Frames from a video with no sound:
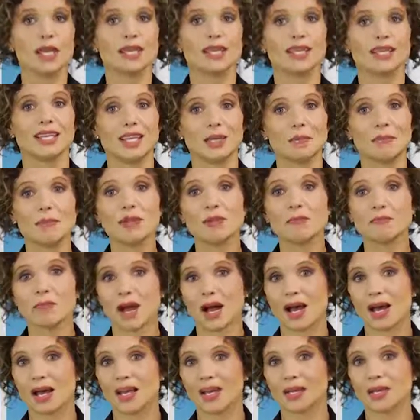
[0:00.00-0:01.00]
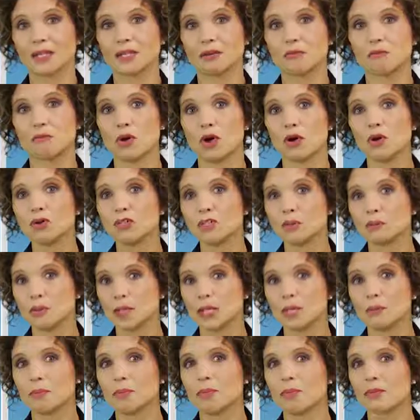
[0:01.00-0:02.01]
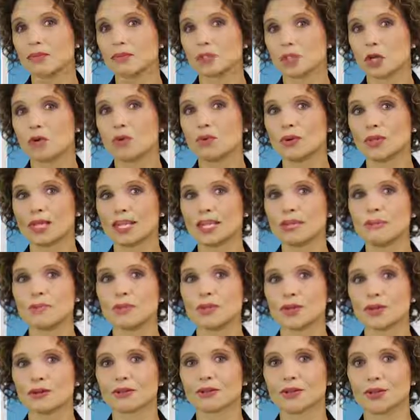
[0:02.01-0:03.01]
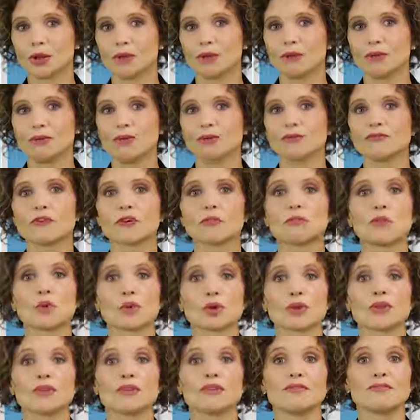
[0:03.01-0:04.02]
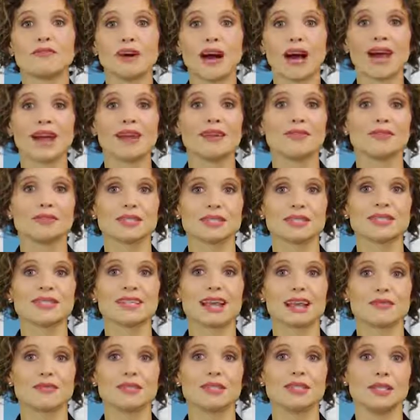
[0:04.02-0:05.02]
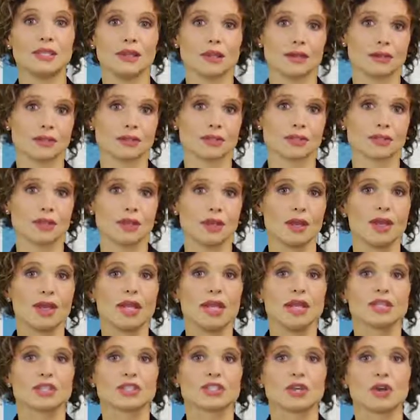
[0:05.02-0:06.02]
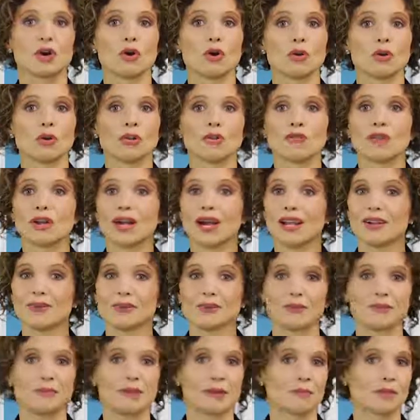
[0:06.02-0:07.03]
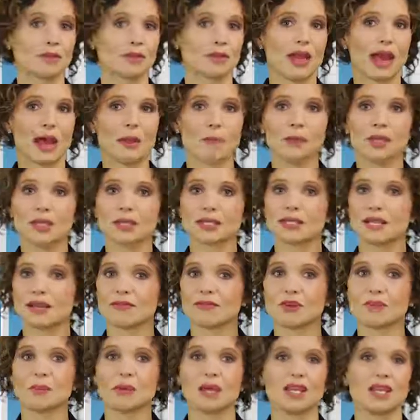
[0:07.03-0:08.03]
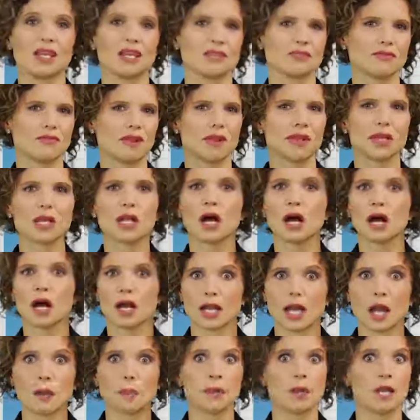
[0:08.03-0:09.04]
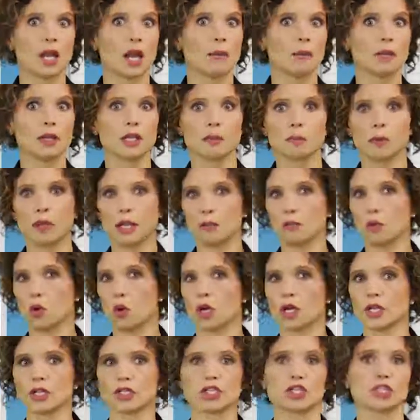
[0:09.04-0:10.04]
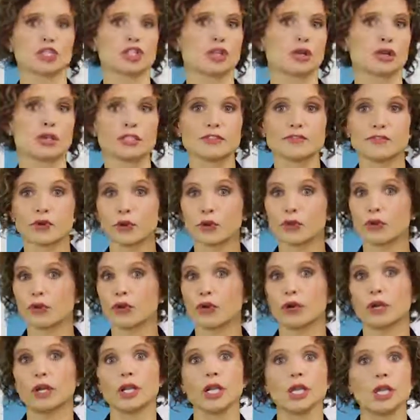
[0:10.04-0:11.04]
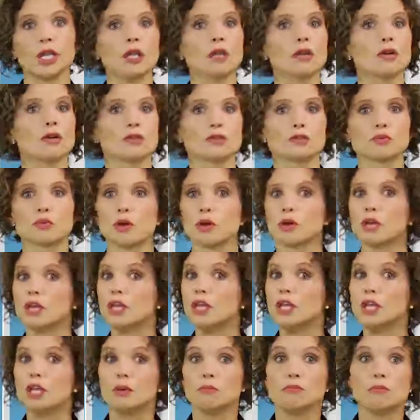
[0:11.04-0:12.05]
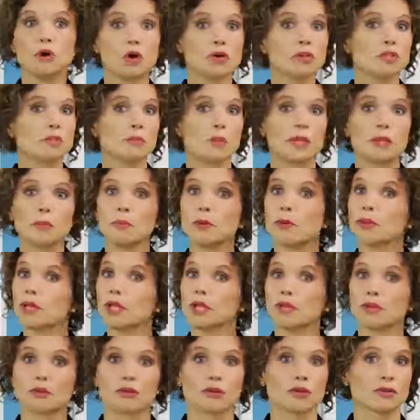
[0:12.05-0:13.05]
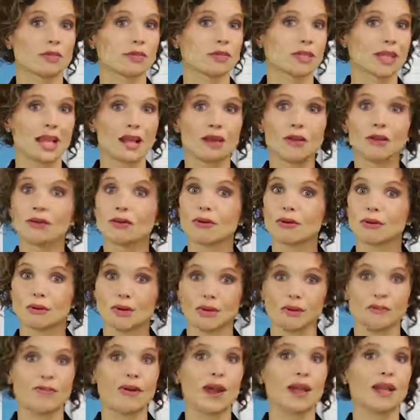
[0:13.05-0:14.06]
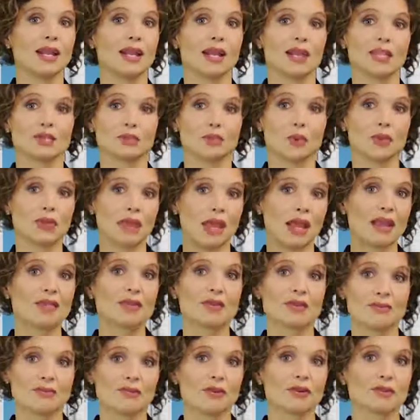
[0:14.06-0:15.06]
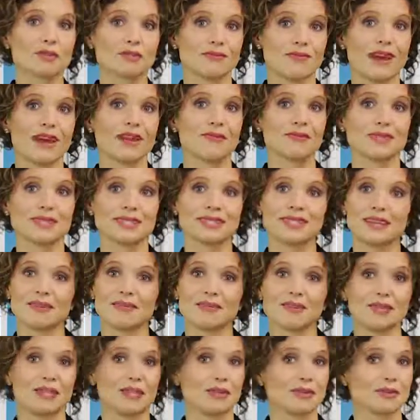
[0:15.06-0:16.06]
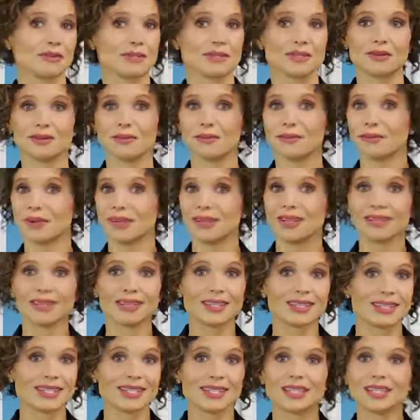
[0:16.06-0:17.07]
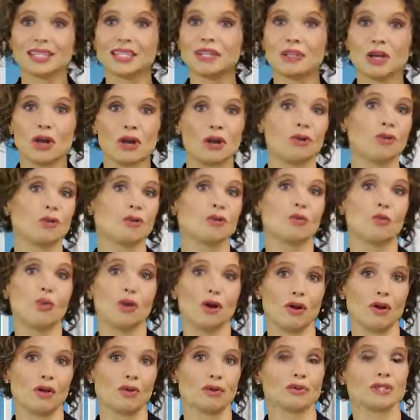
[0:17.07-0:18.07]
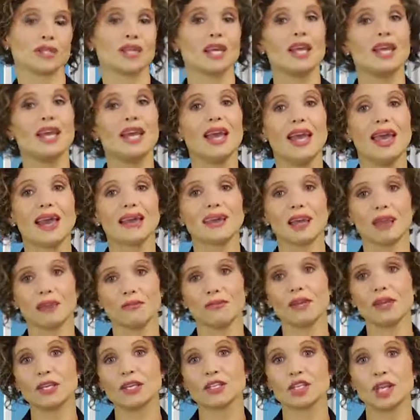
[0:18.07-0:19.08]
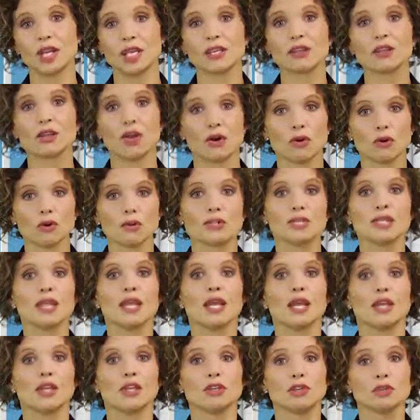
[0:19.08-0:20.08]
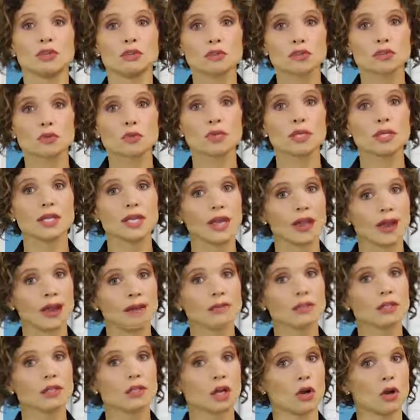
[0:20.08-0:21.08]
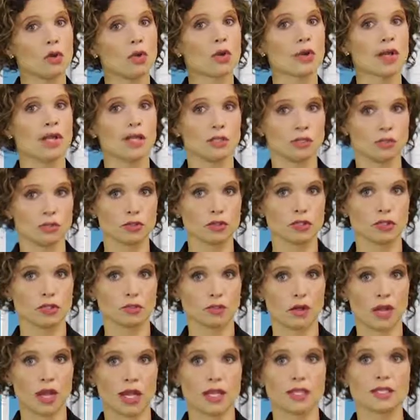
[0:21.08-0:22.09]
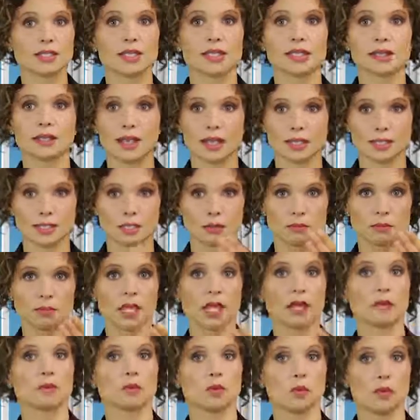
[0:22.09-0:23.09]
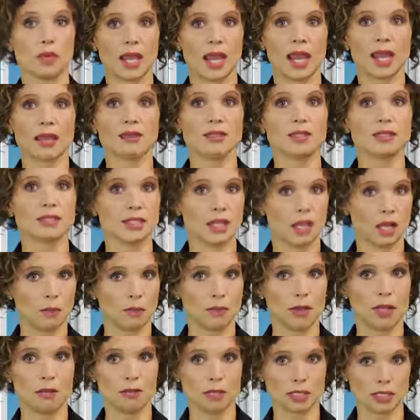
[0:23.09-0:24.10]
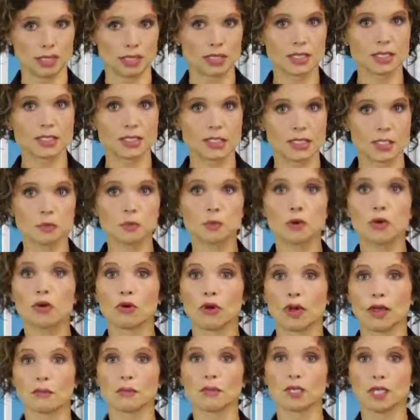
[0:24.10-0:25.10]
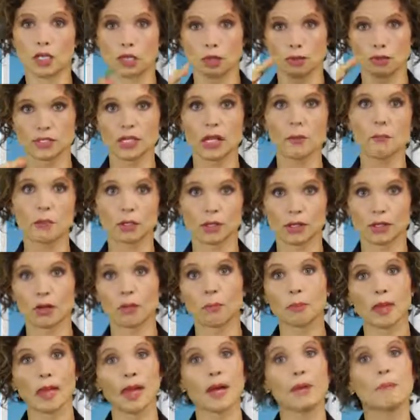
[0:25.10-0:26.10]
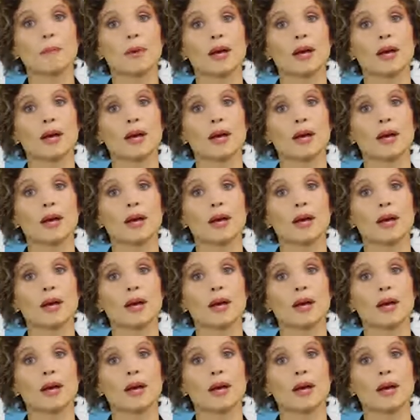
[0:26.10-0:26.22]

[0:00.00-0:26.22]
Keep in mind, most people don't keep their loan for more than 5 to 7 years. So you've got to remember that because everybody gets very caught up in, I'm going to pay mortgage insurance for 30 years. Well, most people either sell or refinance within the first 5 to 7 years. So realistically, no, you won't. And FHA loans usually have a lower interest rate unless sometimes when we add these down payment assistance programs, it goes up a little bit.